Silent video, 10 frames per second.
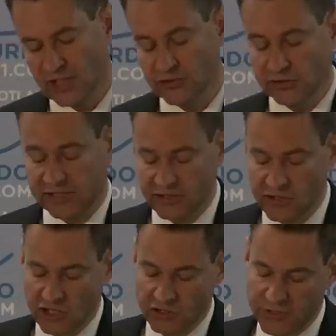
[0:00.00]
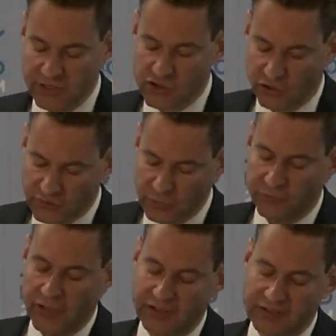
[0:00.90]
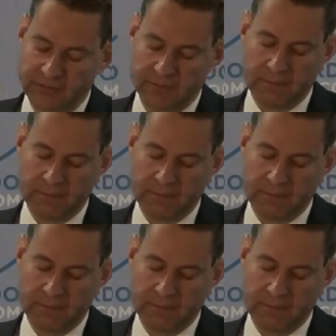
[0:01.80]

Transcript: So, ladies and gentlemen, the choice we face